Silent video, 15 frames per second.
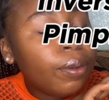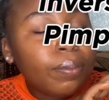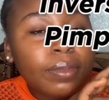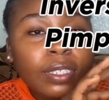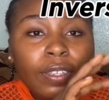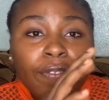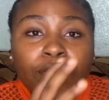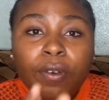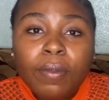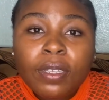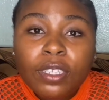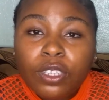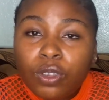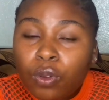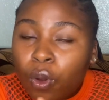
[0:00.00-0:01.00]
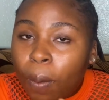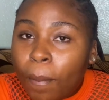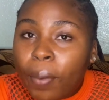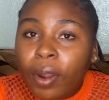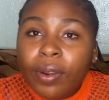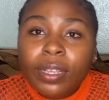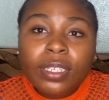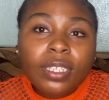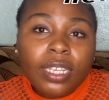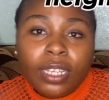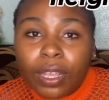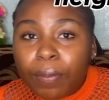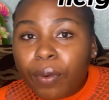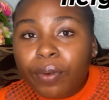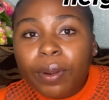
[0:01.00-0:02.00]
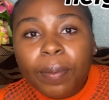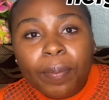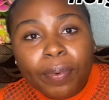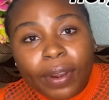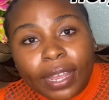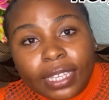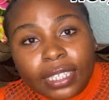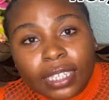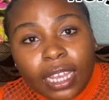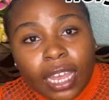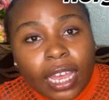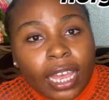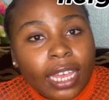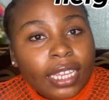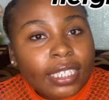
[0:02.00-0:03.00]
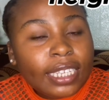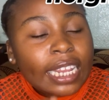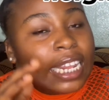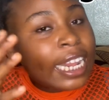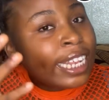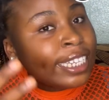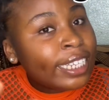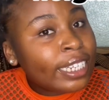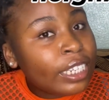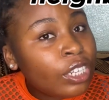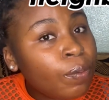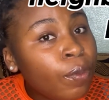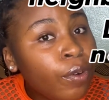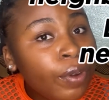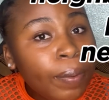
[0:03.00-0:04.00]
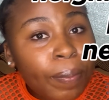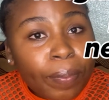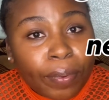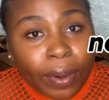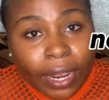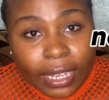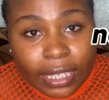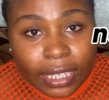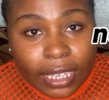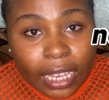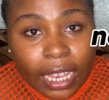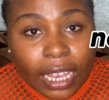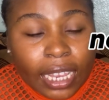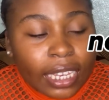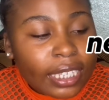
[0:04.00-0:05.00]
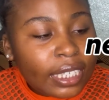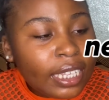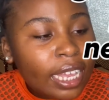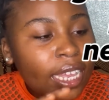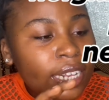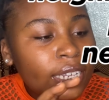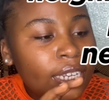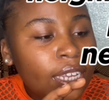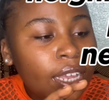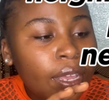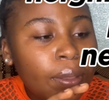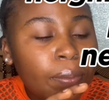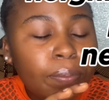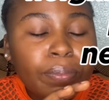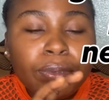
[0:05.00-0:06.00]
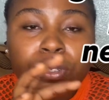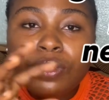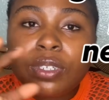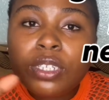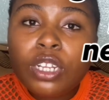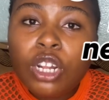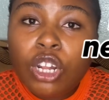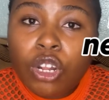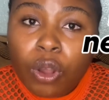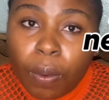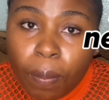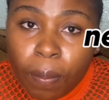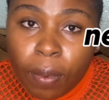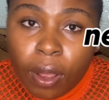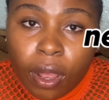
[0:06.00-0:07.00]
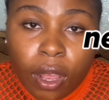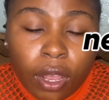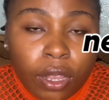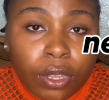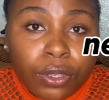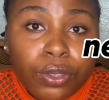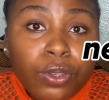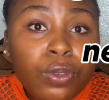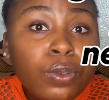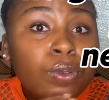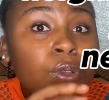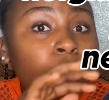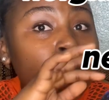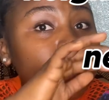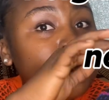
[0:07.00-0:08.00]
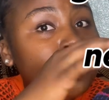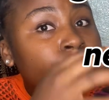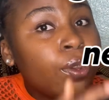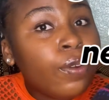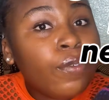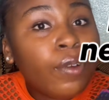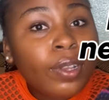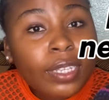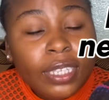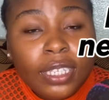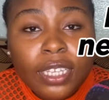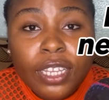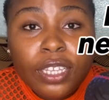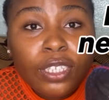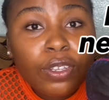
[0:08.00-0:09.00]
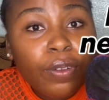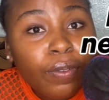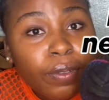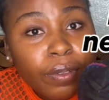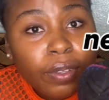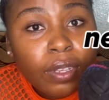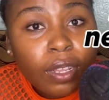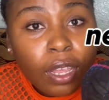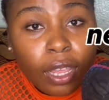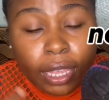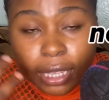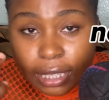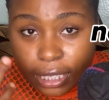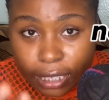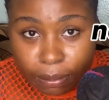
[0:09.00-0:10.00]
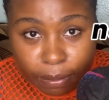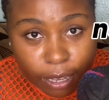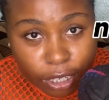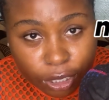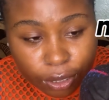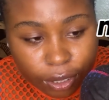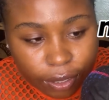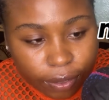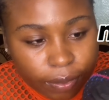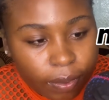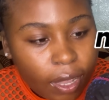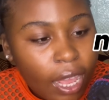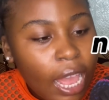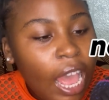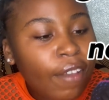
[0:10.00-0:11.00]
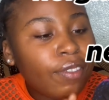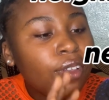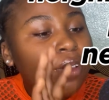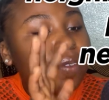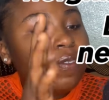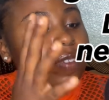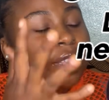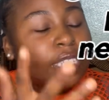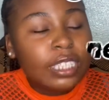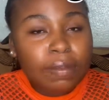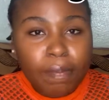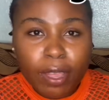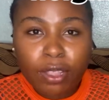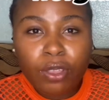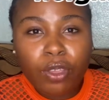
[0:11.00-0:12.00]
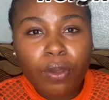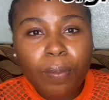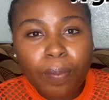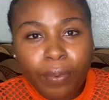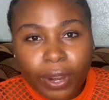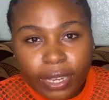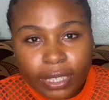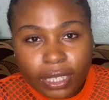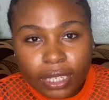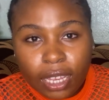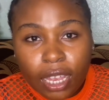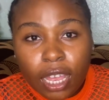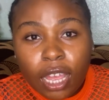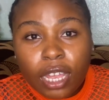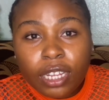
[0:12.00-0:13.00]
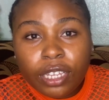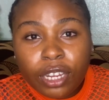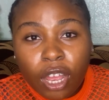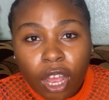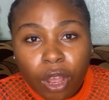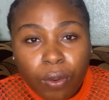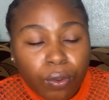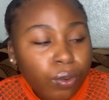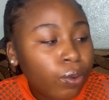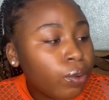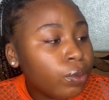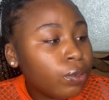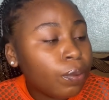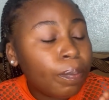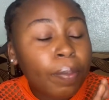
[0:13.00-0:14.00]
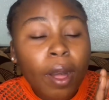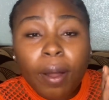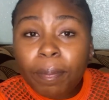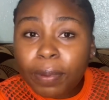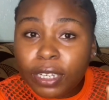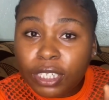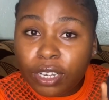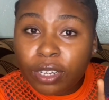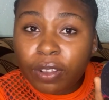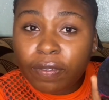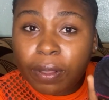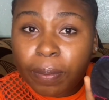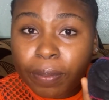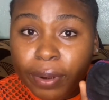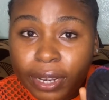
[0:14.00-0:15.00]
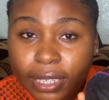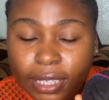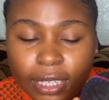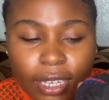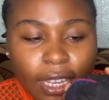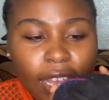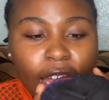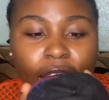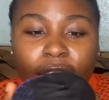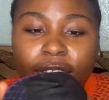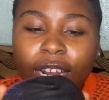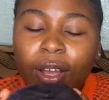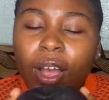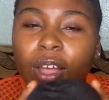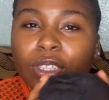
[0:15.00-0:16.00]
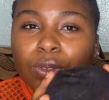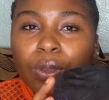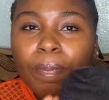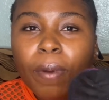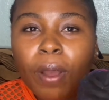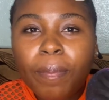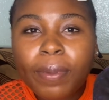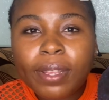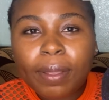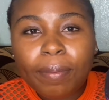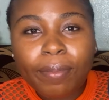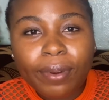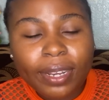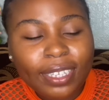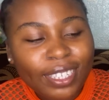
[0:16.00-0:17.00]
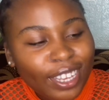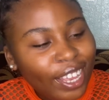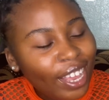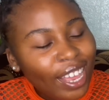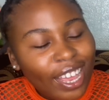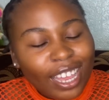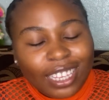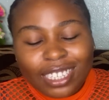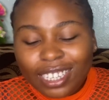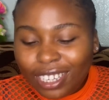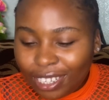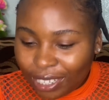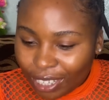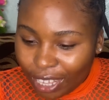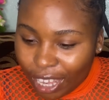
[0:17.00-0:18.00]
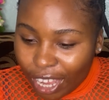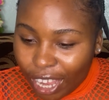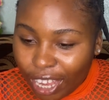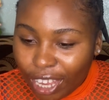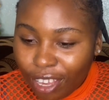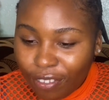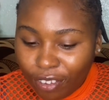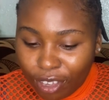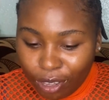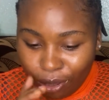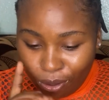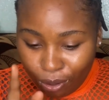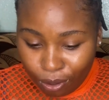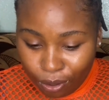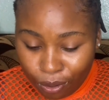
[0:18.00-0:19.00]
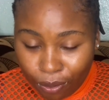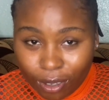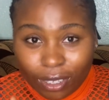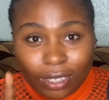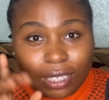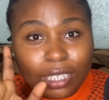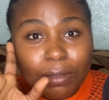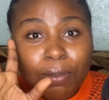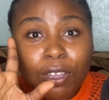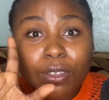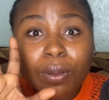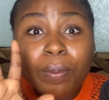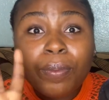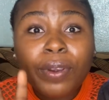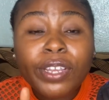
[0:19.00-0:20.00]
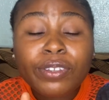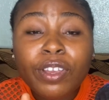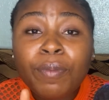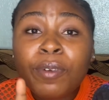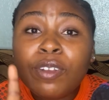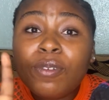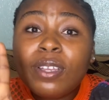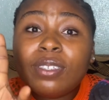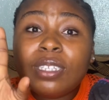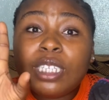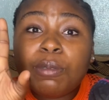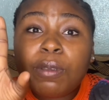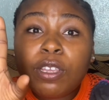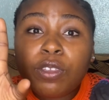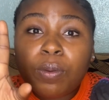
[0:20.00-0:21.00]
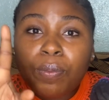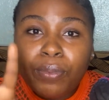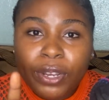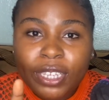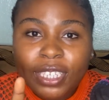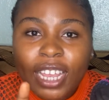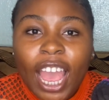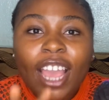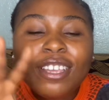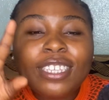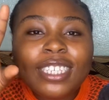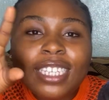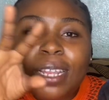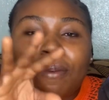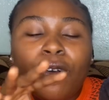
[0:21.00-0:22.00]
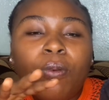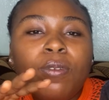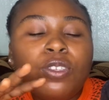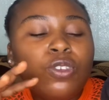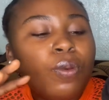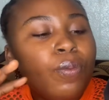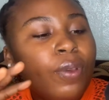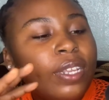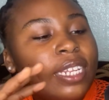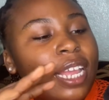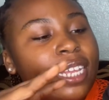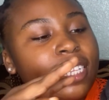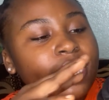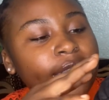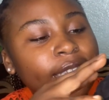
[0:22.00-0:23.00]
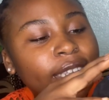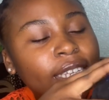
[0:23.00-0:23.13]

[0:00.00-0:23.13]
deformity? You compare it to the neighboring breast. Is it larger than the neighboring breast? Is there any protruding lump? So you observe all these things on inspection. After you've inspected your breast, now we go to palpation of the breast. Now, how do we palpate the breast? See, if a doctor wants to inspect your breast or anybody wants to inspect your breast and you see them coming to your breast like this,